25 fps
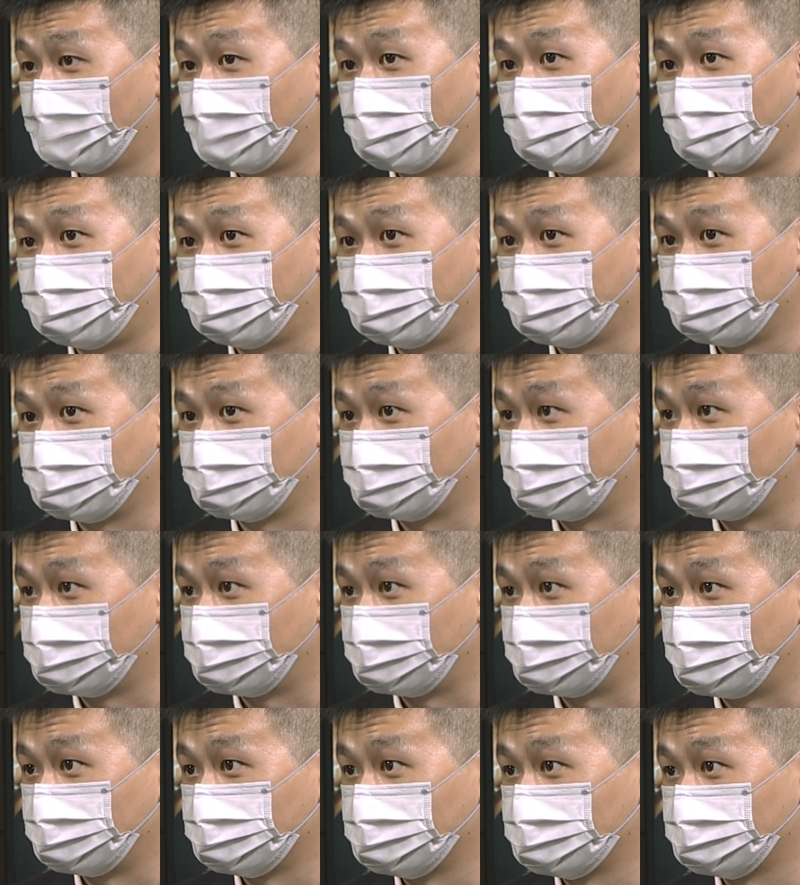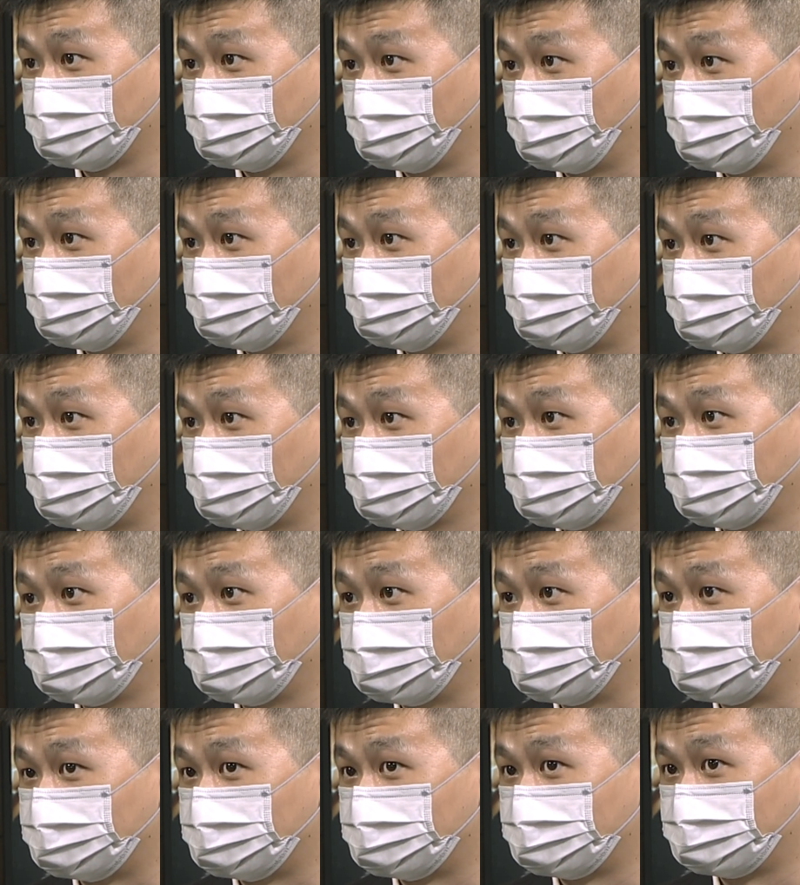having those low birth
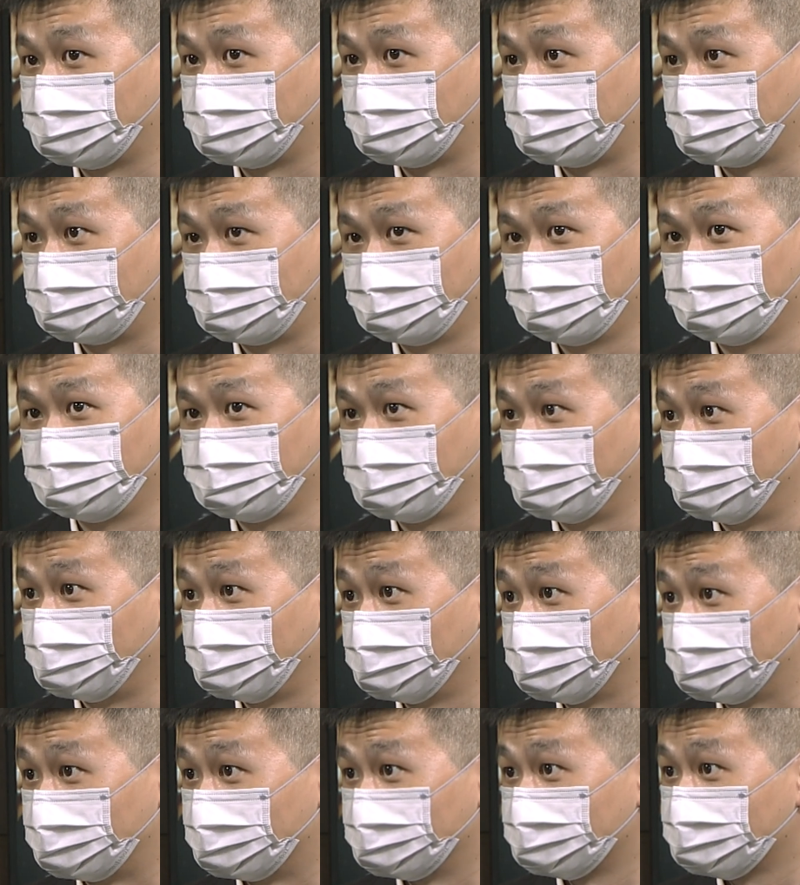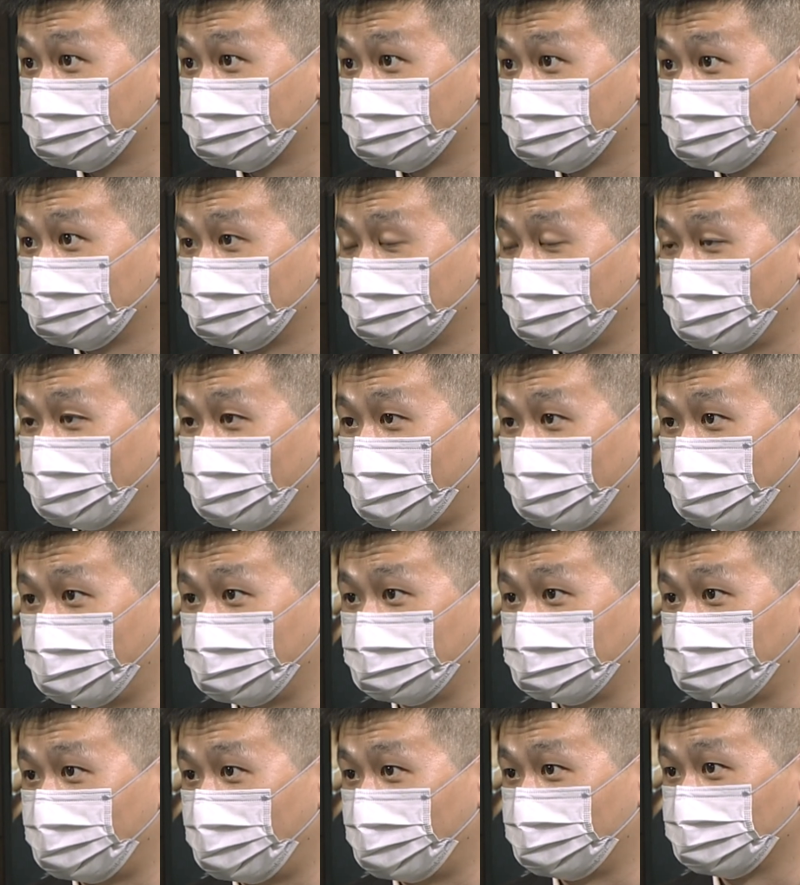for years,
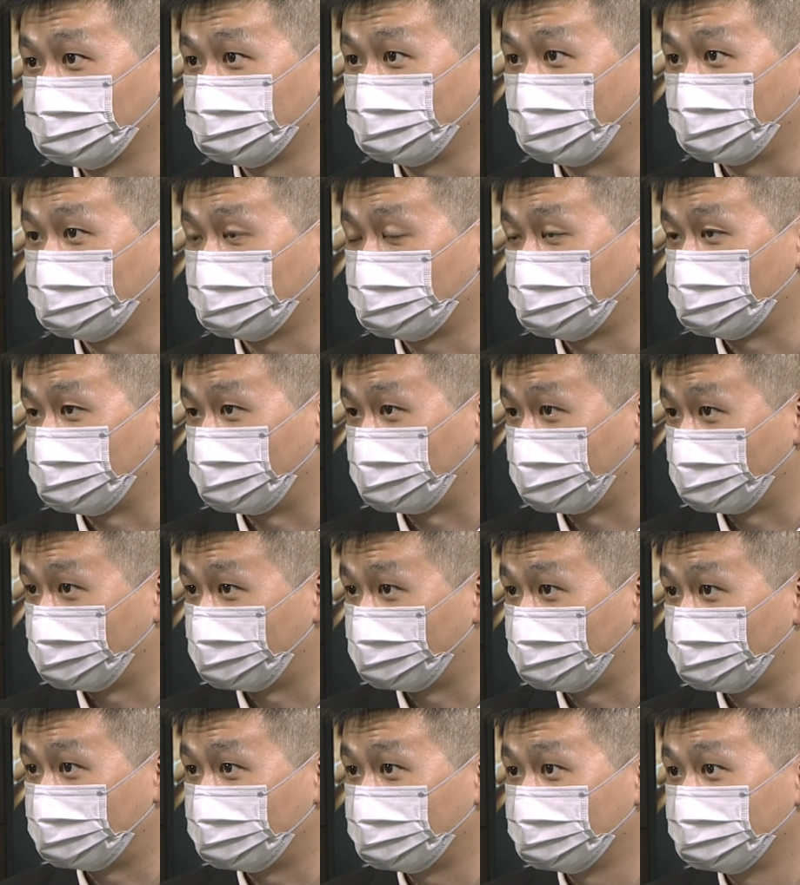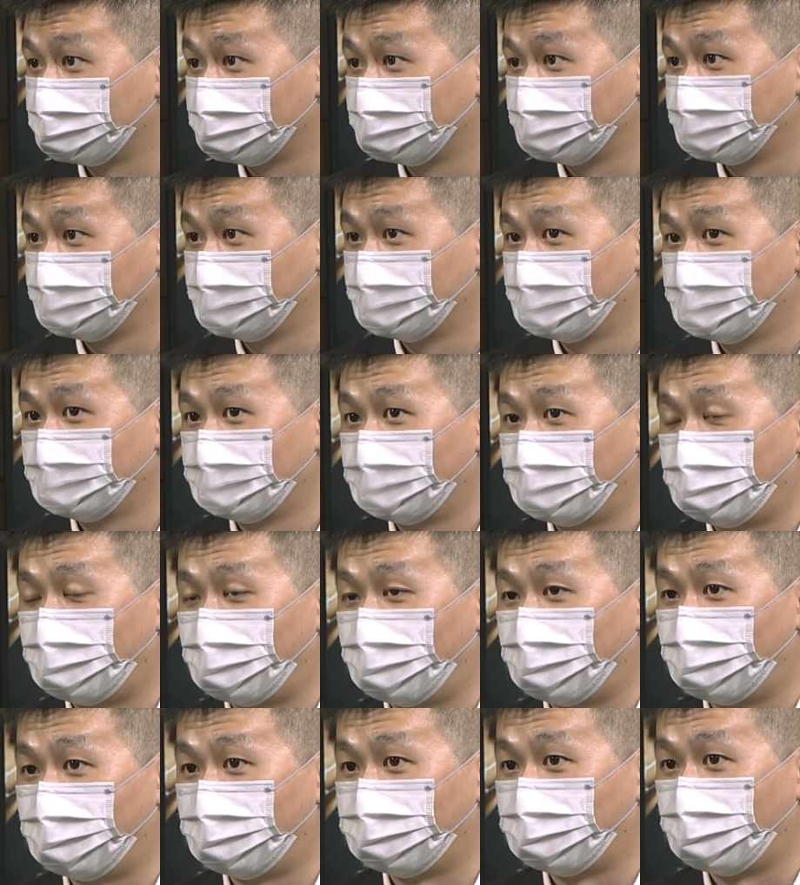and now South Korea
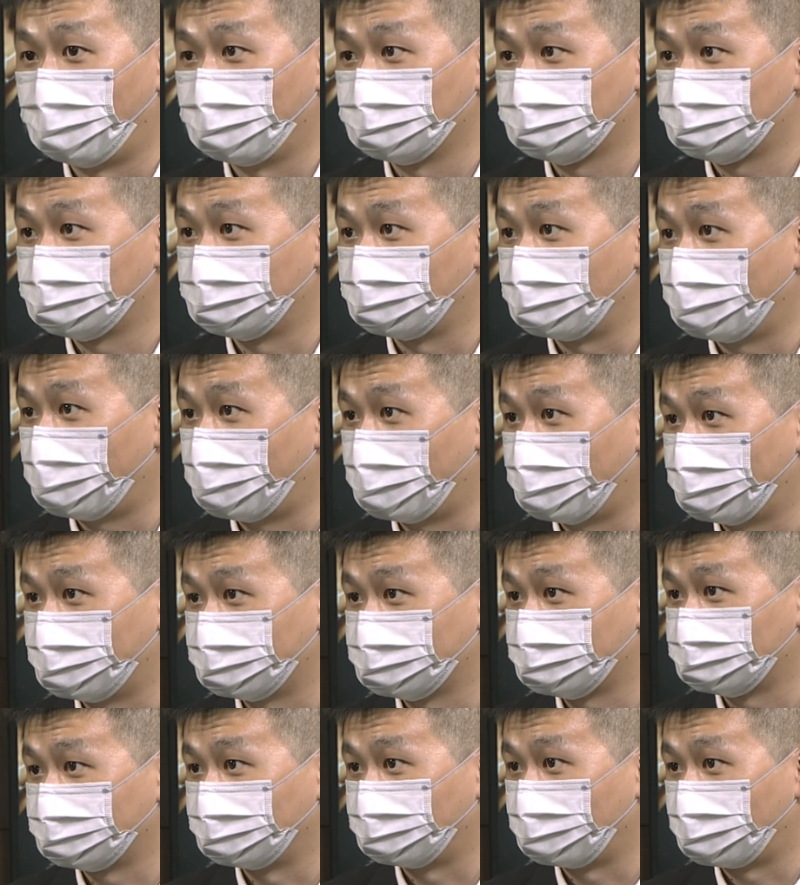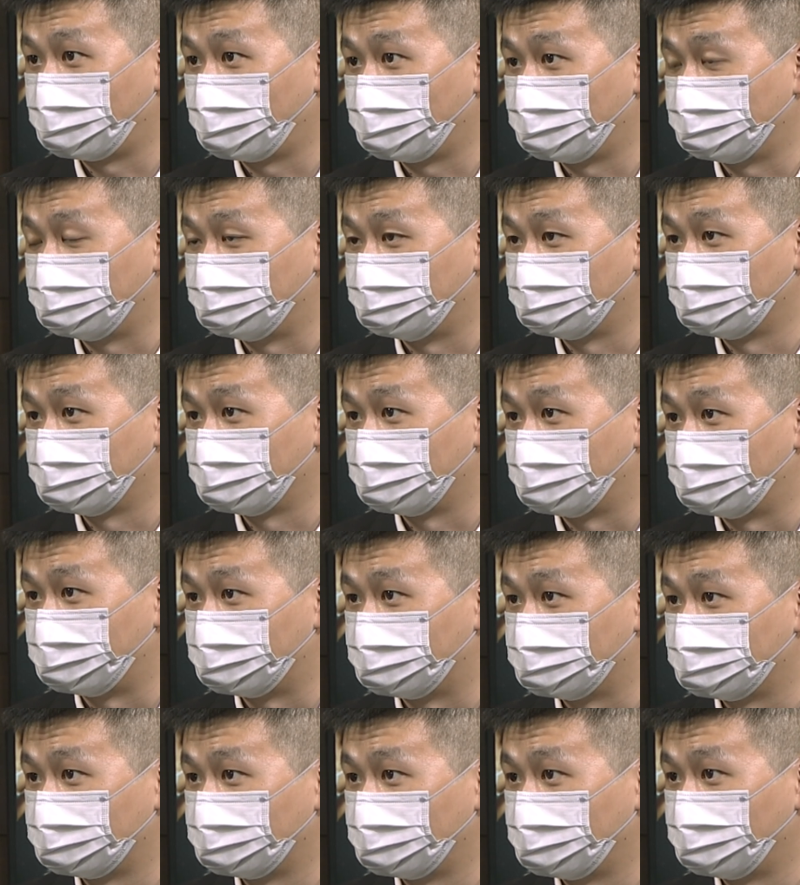also has very
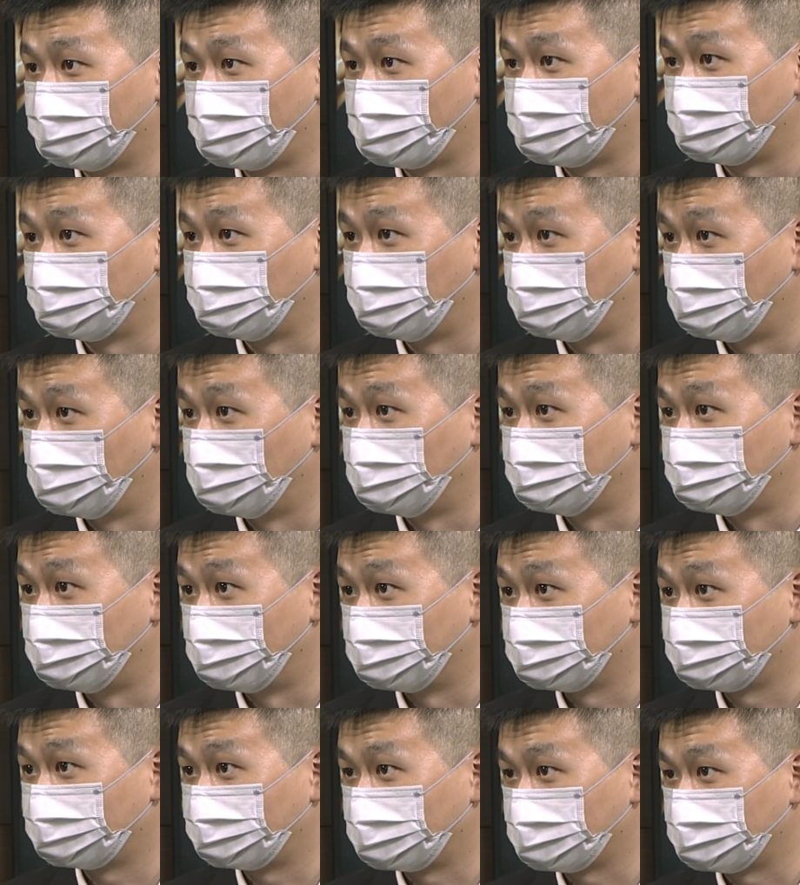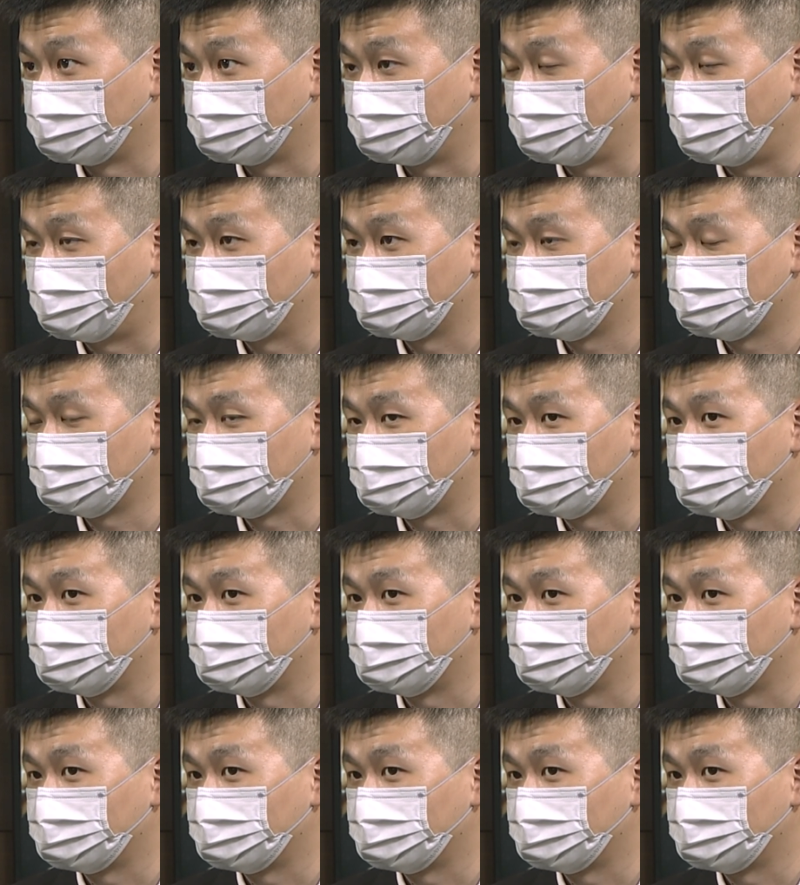low birth figure last